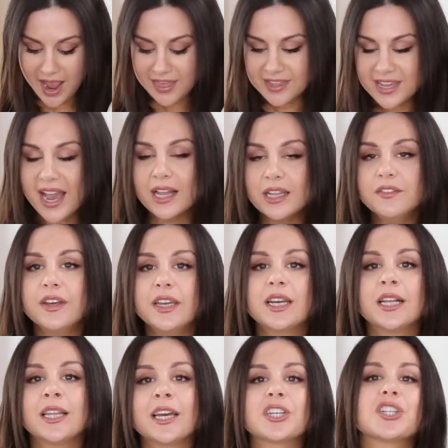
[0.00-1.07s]
The Elevate
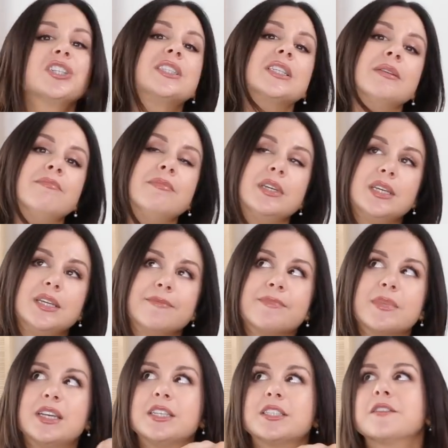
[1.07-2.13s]
collection to
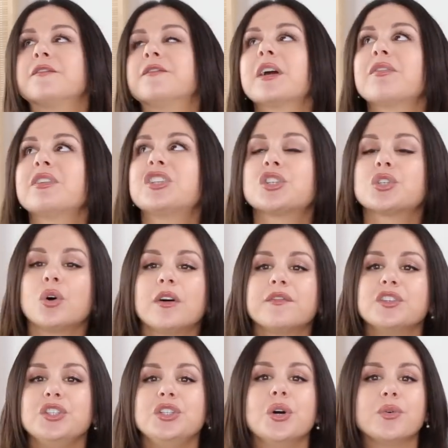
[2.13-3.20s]
me is a very
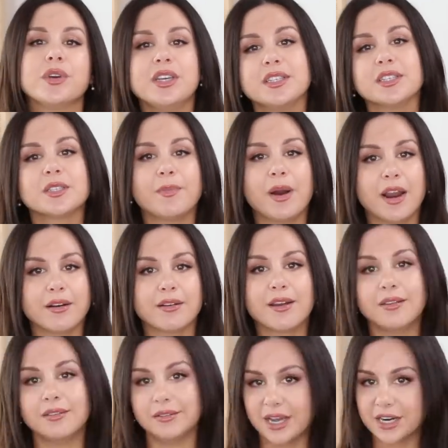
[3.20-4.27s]
soft yogi inspired
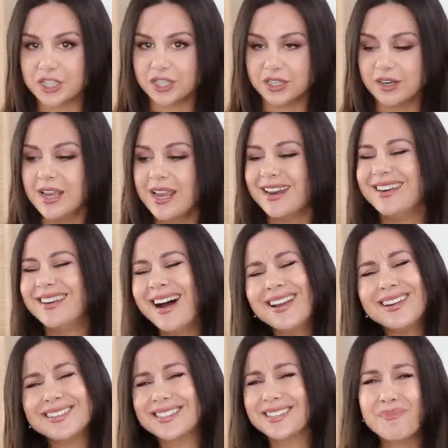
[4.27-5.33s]
collection,
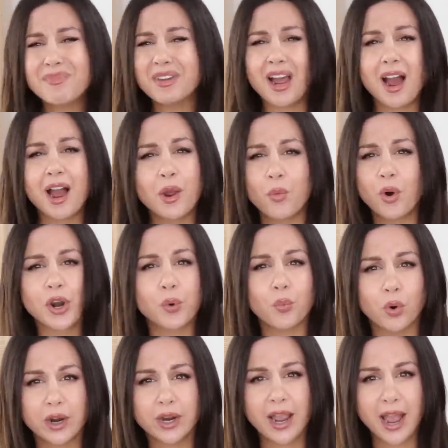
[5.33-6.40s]
not something I wanna
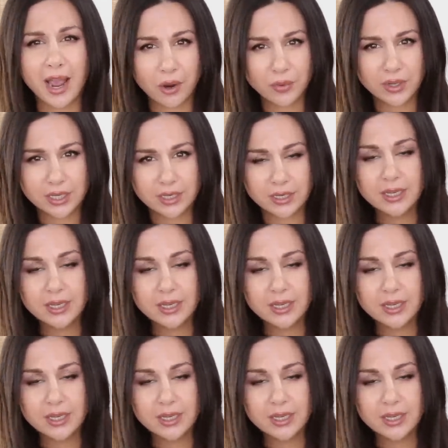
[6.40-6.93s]
work out in.